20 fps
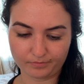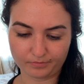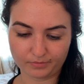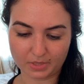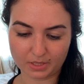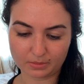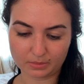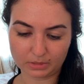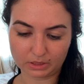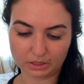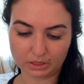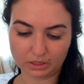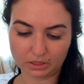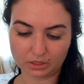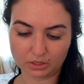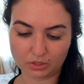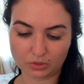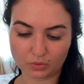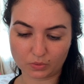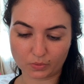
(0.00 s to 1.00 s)

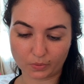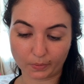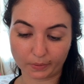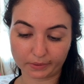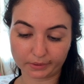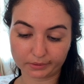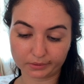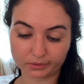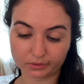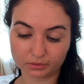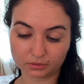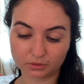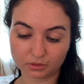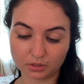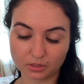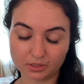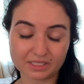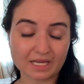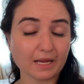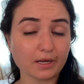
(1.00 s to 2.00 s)
Maybelline New York.
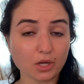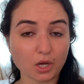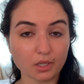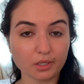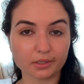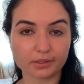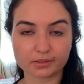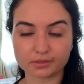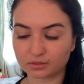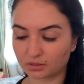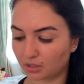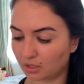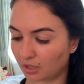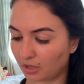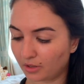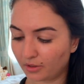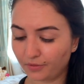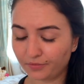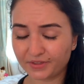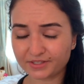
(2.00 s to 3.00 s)
$10.
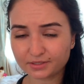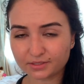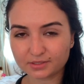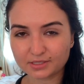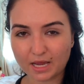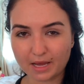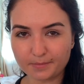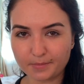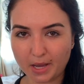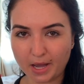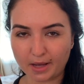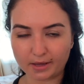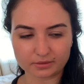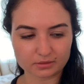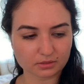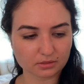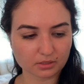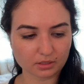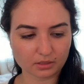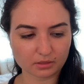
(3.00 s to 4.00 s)
This is 10
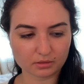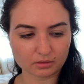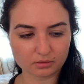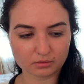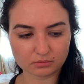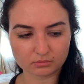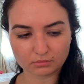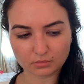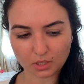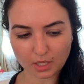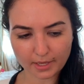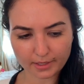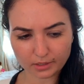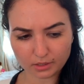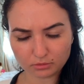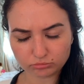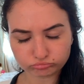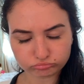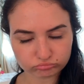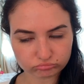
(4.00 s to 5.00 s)
bucks.
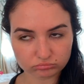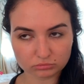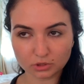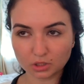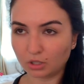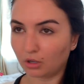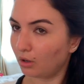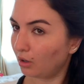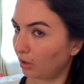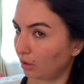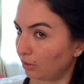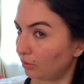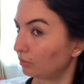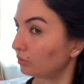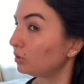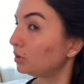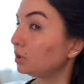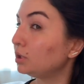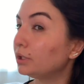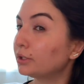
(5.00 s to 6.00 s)
Like,
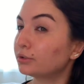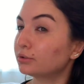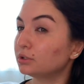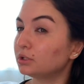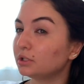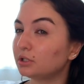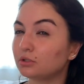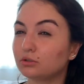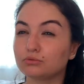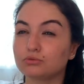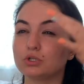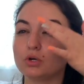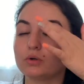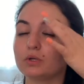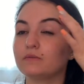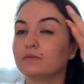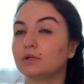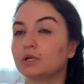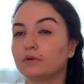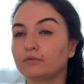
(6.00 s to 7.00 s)
literally, you don't
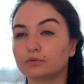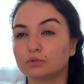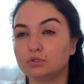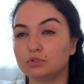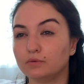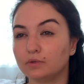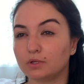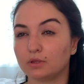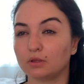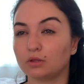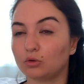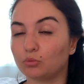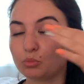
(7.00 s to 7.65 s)
even have to do anything.